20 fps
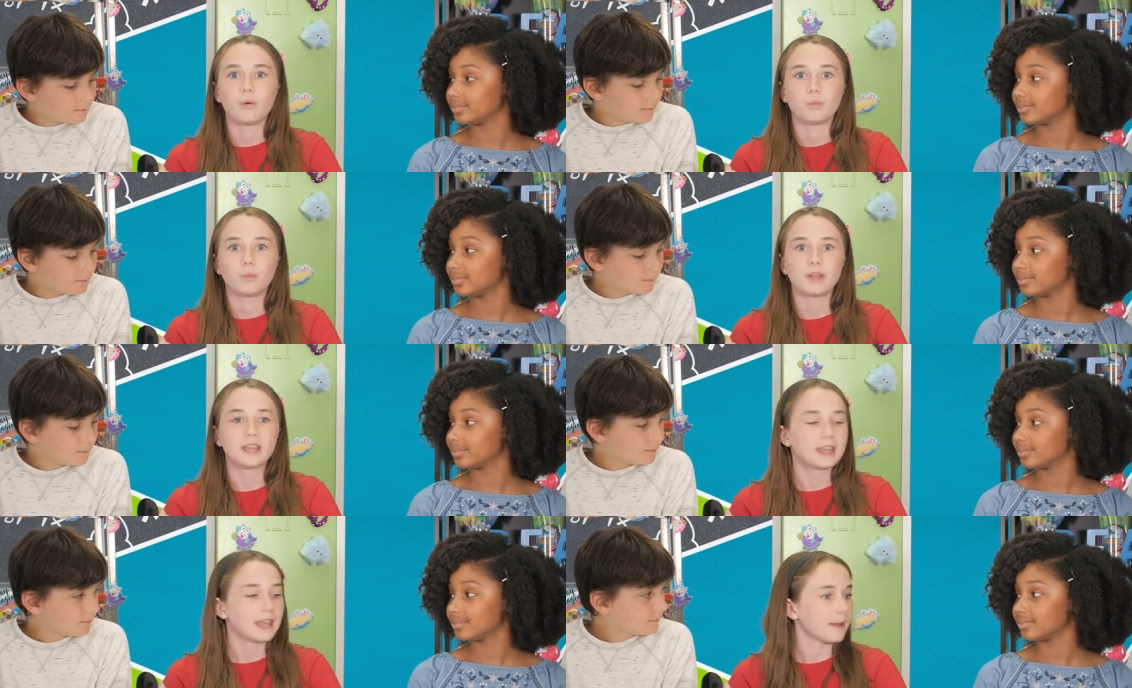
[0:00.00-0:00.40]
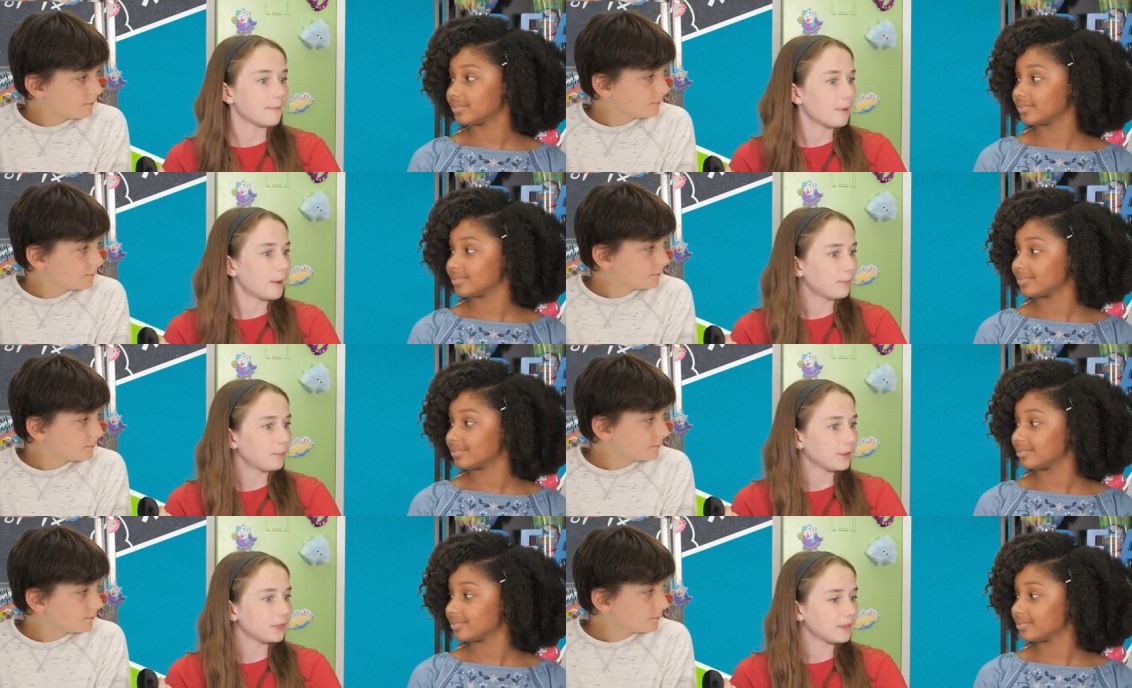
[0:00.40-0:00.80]
Speaker 1: we
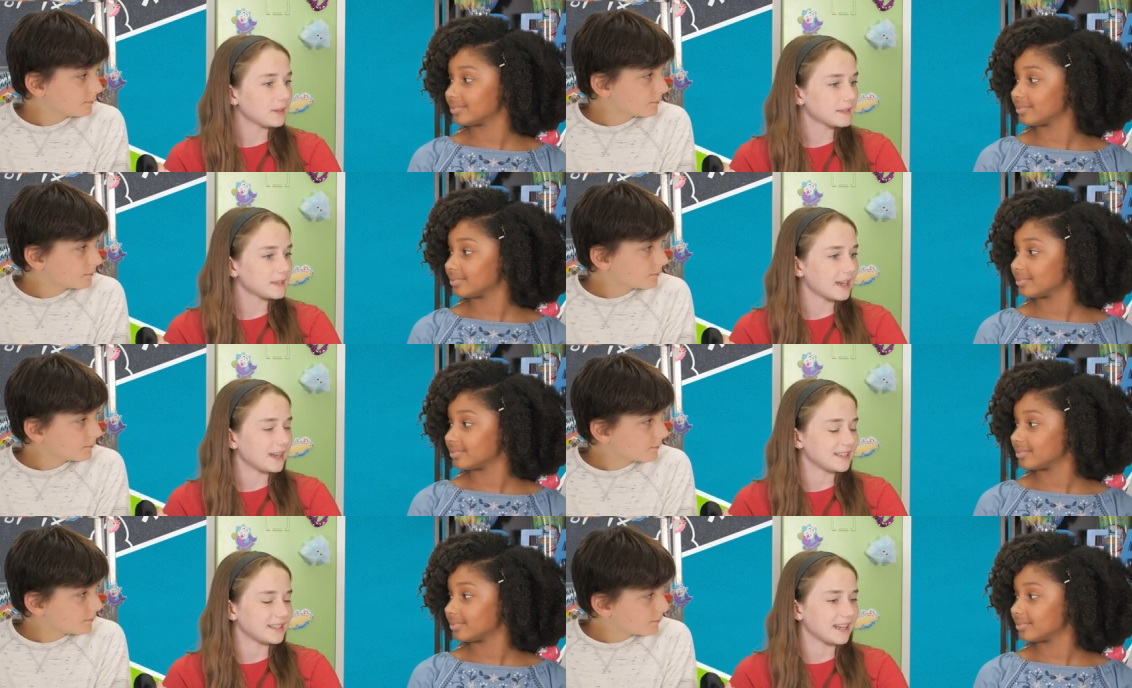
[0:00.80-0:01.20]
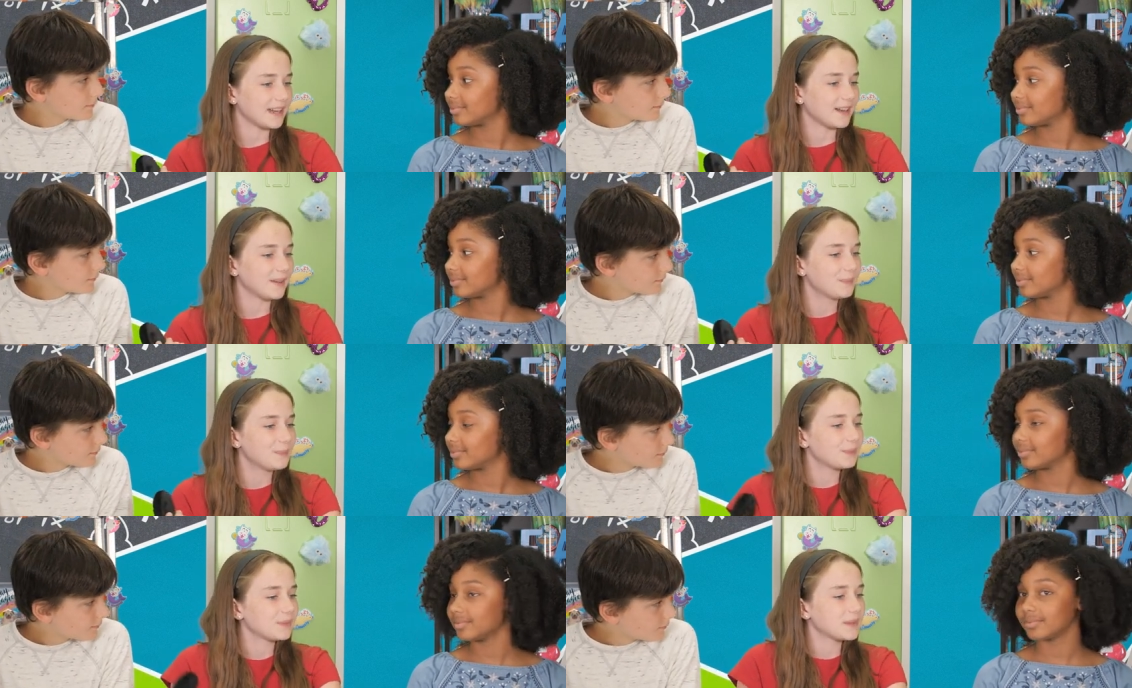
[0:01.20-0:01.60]
came up with this
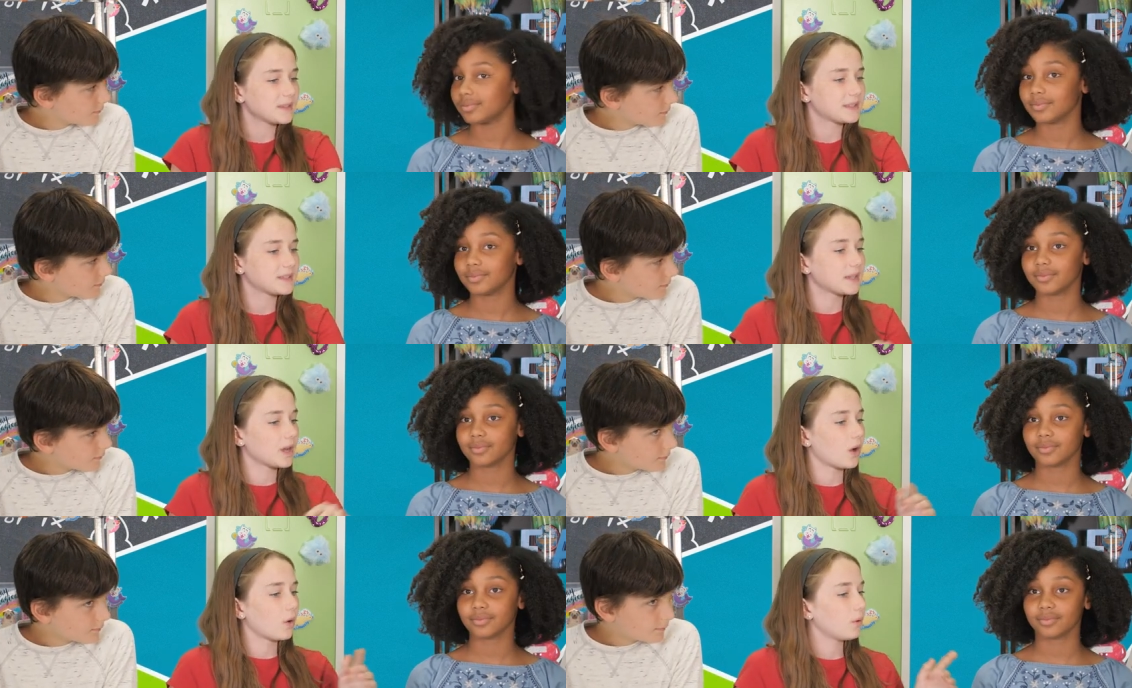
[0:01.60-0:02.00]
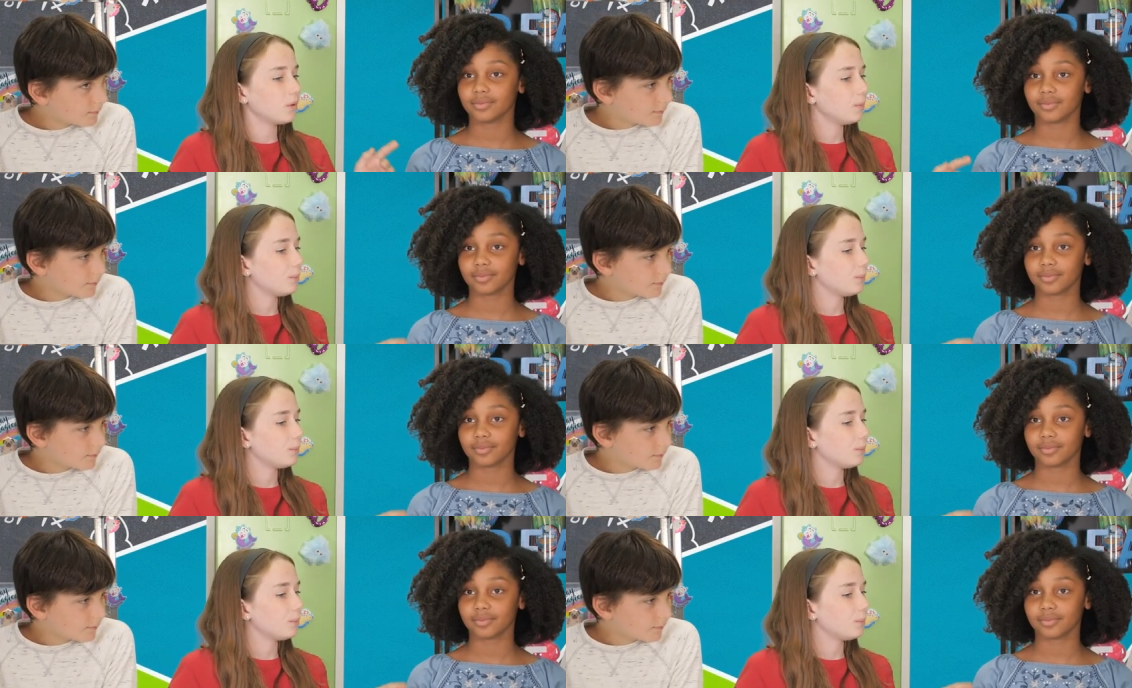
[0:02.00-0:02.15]
idea. So,